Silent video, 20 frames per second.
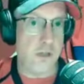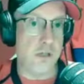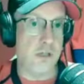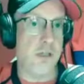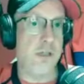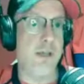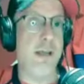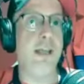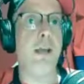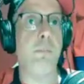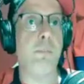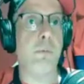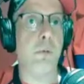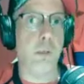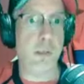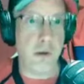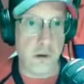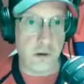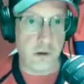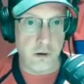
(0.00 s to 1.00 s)
To get a
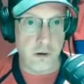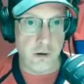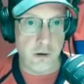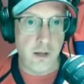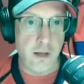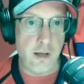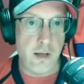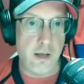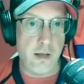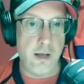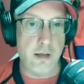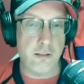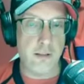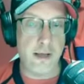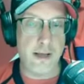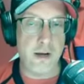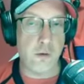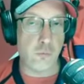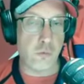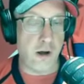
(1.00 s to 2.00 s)
player
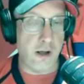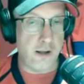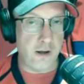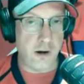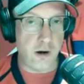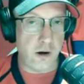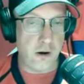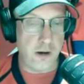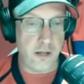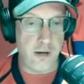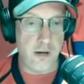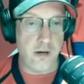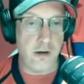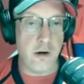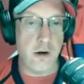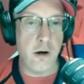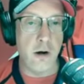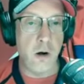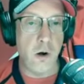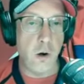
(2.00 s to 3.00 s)
like Reinhart in
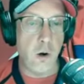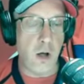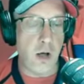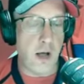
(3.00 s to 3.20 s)
here,